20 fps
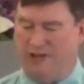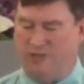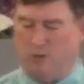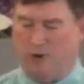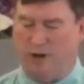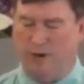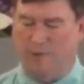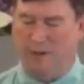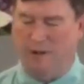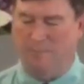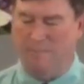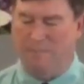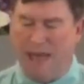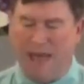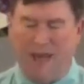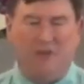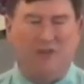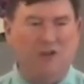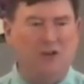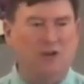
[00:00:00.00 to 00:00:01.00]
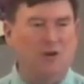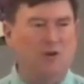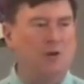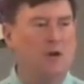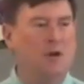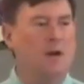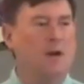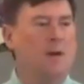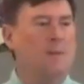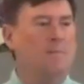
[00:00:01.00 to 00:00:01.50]
We're going to be in Matthew,
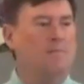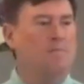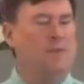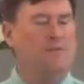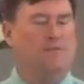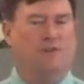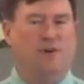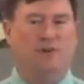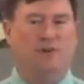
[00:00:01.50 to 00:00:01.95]
first